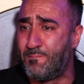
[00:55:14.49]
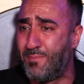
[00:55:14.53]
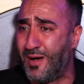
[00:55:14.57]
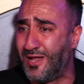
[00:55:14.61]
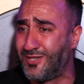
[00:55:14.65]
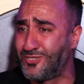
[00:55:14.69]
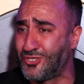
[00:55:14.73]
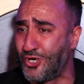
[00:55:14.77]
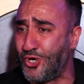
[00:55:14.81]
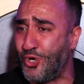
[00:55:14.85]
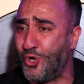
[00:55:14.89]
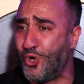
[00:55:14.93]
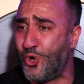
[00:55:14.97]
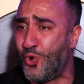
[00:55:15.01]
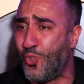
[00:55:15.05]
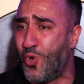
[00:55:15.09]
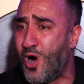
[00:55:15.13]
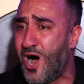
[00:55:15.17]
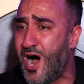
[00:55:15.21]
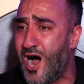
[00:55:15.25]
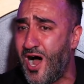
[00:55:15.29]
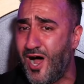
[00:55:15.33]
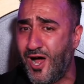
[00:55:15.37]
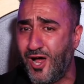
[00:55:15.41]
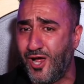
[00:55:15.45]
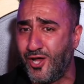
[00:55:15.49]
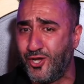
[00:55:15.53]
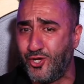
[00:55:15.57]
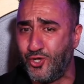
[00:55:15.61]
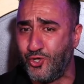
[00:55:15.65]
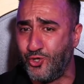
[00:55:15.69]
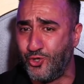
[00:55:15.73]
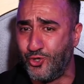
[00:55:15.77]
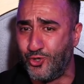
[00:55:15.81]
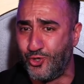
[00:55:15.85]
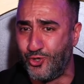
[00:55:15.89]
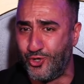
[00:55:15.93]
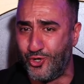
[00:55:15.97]
But who are
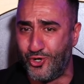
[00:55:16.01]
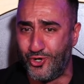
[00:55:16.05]
you?